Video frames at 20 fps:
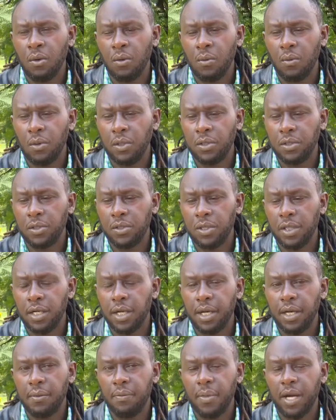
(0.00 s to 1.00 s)
What
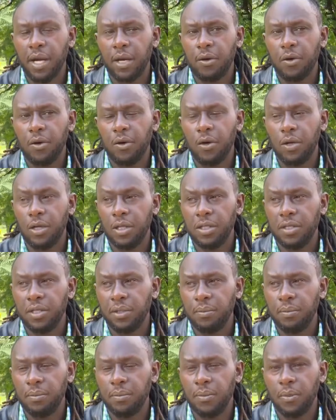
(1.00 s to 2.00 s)
triggered my
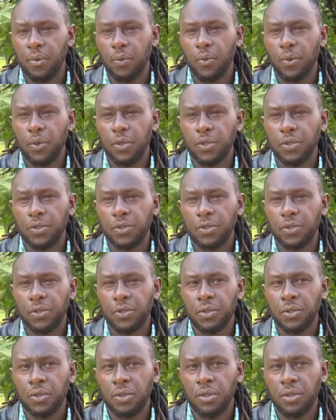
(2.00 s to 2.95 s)
alcoholism was